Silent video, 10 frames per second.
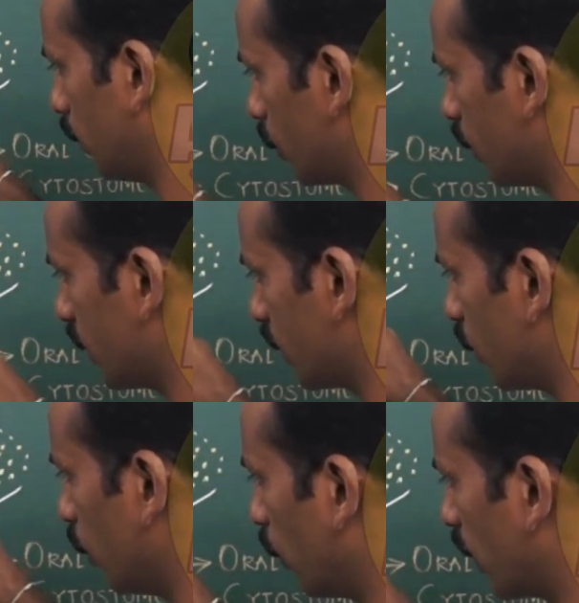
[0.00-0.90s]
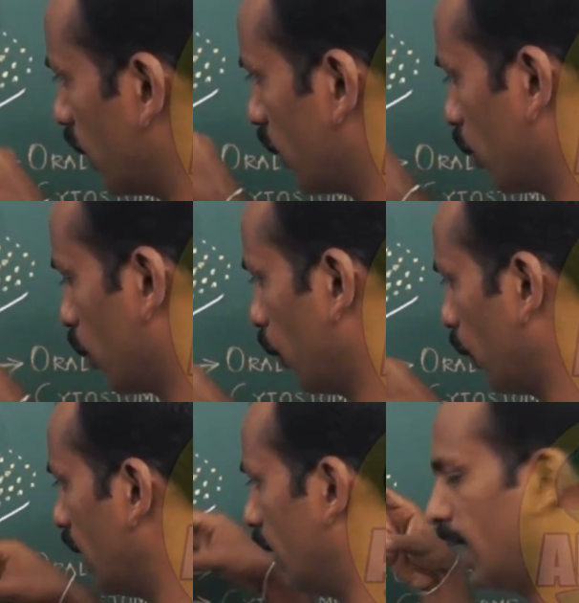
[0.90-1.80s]
So this is the oral
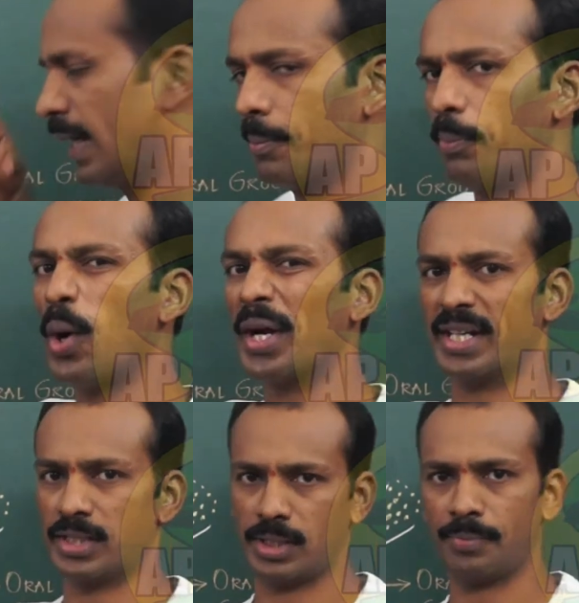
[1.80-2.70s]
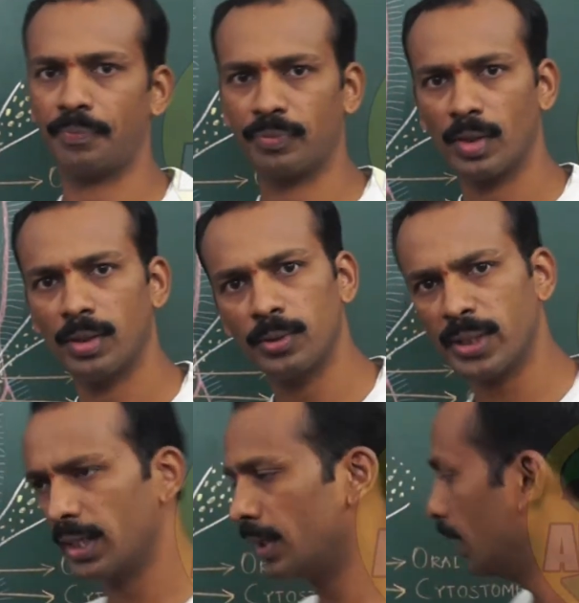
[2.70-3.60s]
groove, like a pocket.
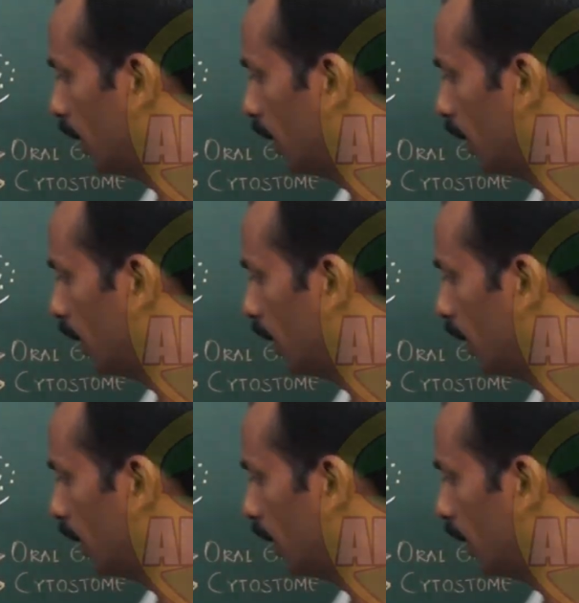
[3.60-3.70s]
Okay,